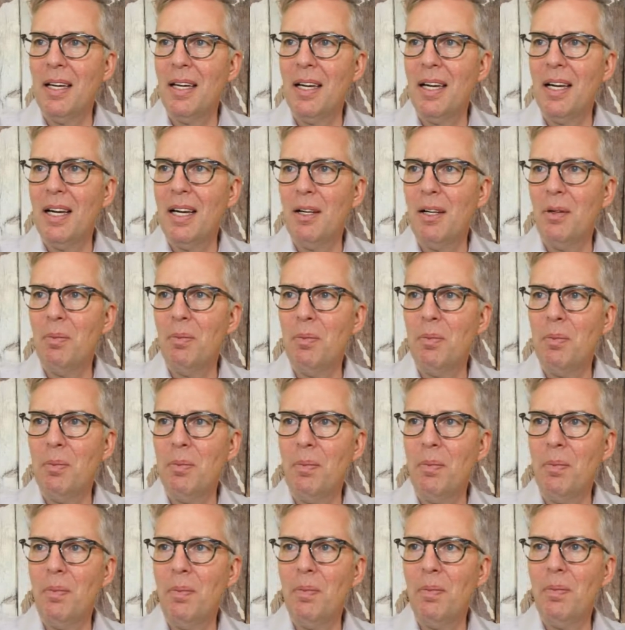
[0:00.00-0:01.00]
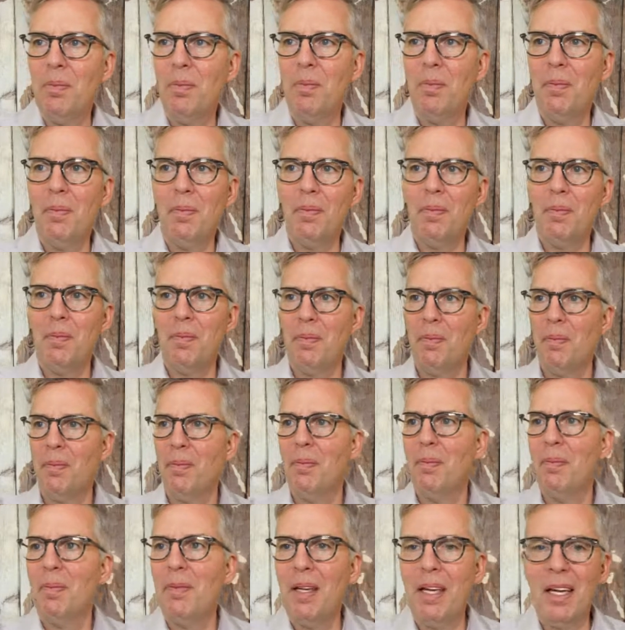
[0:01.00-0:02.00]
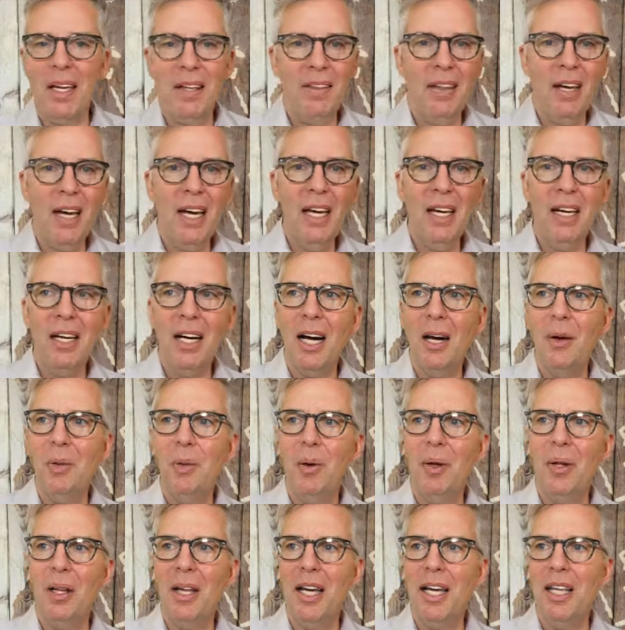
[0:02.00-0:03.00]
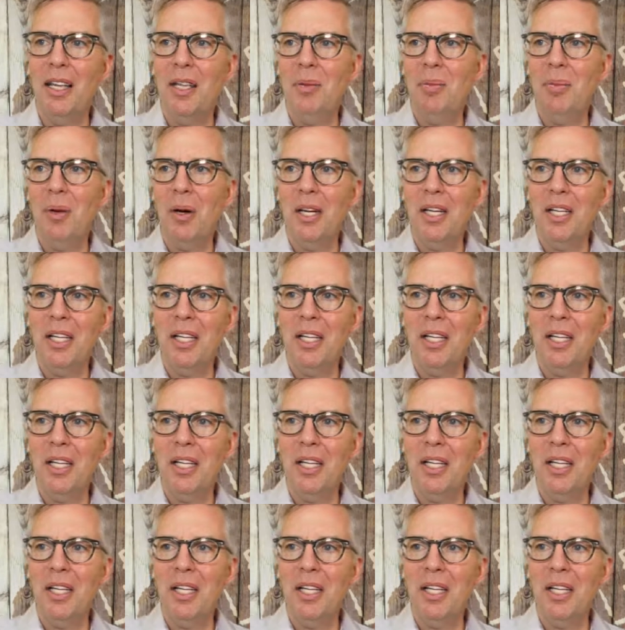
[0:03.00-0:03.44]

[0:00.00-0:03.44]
And on that, I will end the broadcast.